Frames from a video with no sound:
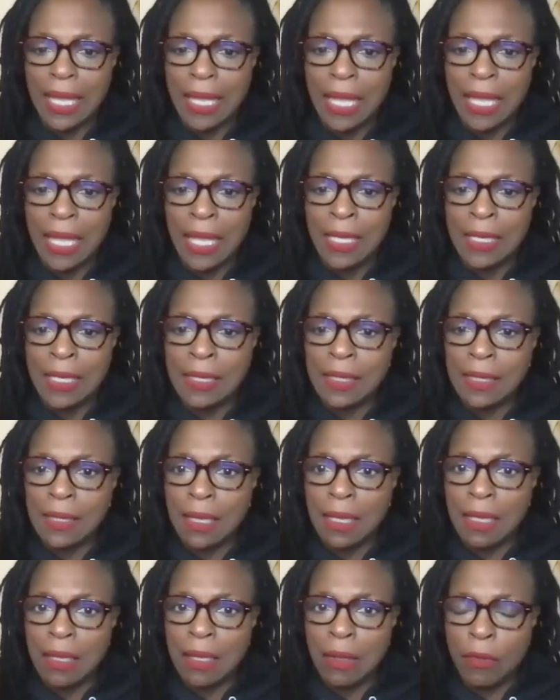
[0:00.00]
is
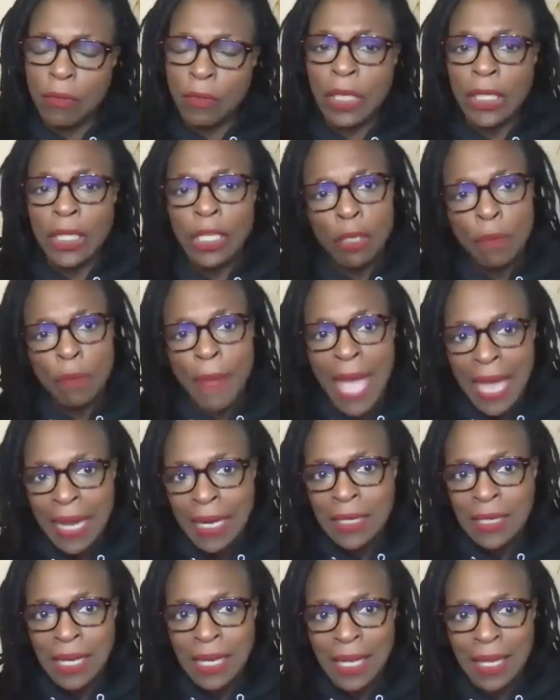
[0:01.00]
really
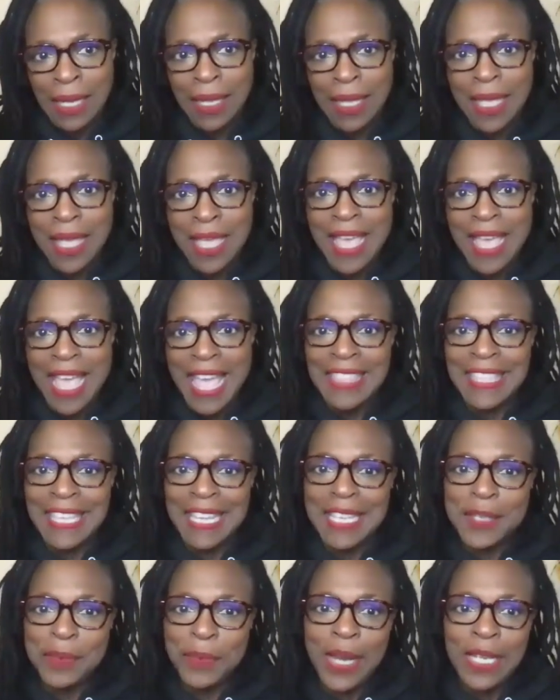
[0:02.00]
humanity. And the
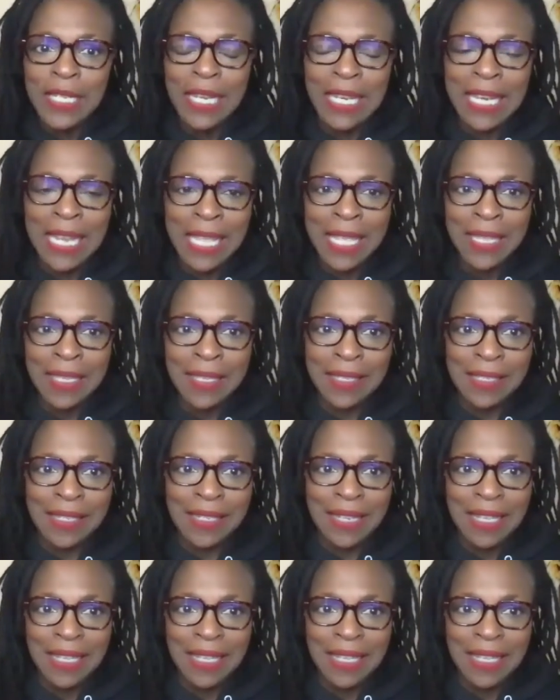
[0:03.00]
expression is